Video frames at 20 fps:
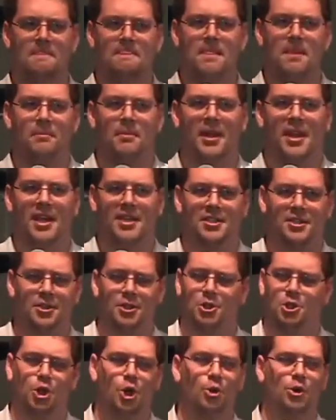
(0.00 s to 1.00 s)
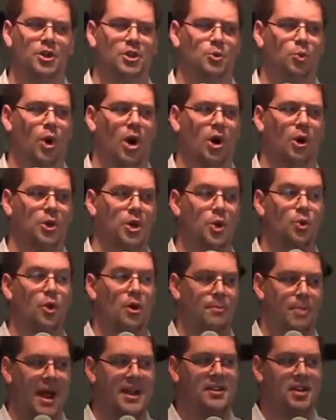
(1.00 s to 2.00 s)
Because in the Jewish world, you
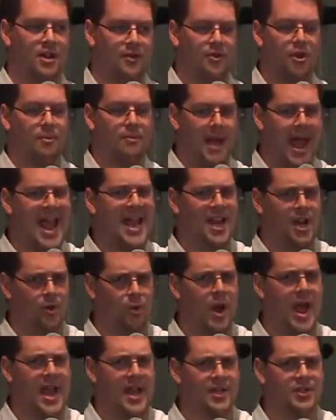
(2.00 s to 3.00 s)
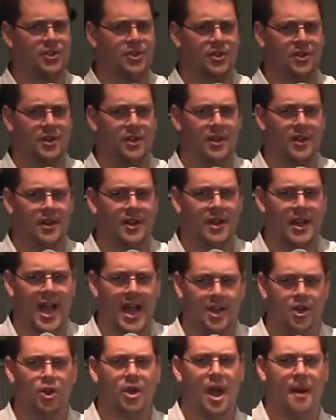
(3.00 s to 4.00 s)
repented of your pagan ways, and
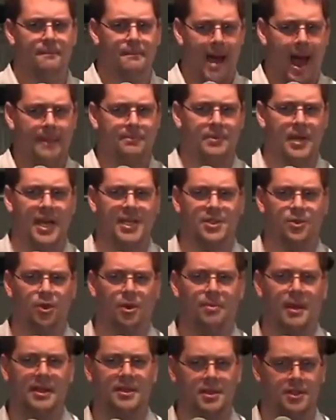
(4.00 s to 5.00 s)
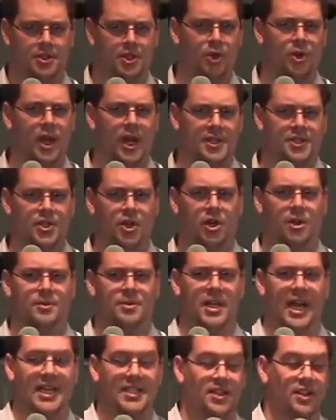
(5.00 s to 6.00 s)
you got baptized in repentance, you got
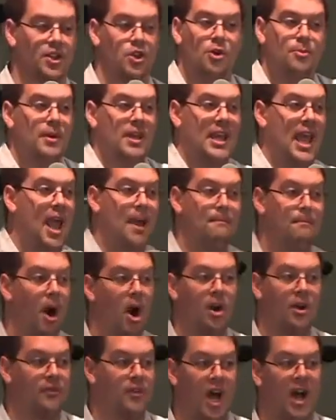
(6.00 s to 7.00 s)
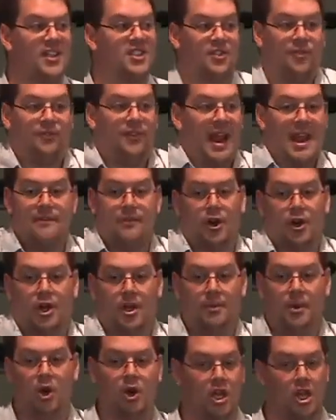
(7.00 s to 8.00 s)
circumcised, and then you became part of God's favored
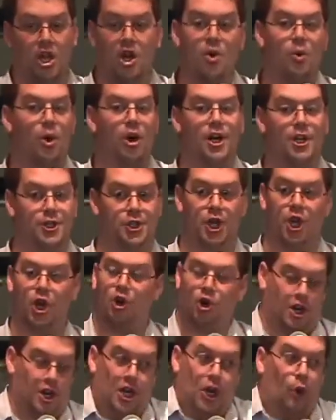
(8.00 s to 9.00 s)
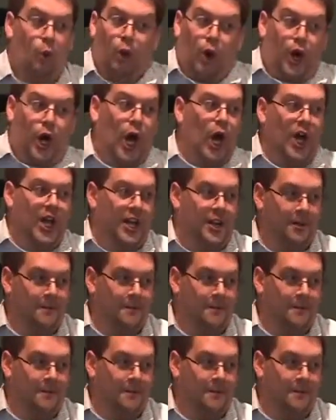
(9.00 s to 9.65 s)
community. You were a Jew. You were good.